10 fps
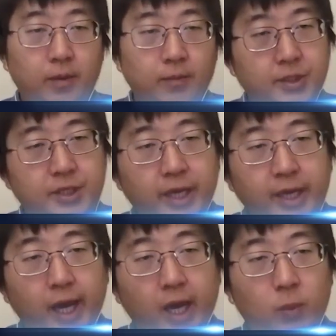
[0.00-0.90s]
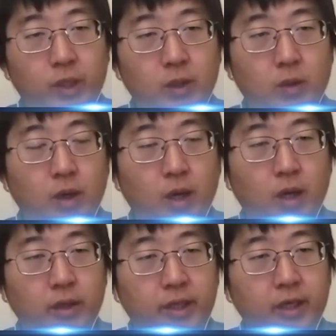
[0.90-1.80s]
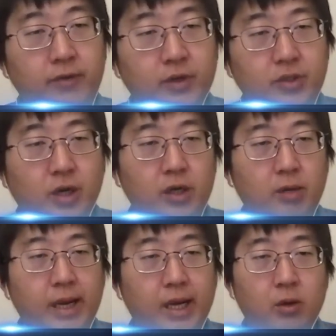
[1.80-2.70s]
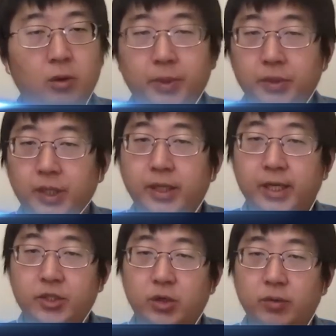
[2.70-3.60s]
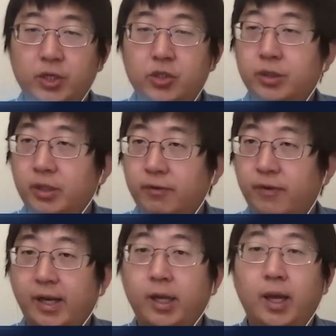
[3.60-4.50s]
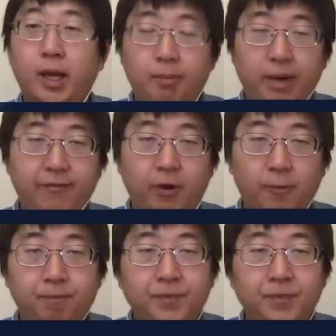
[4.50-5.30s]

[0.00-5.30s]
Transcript: Today, I will give a talk about building next generation DeFi platform.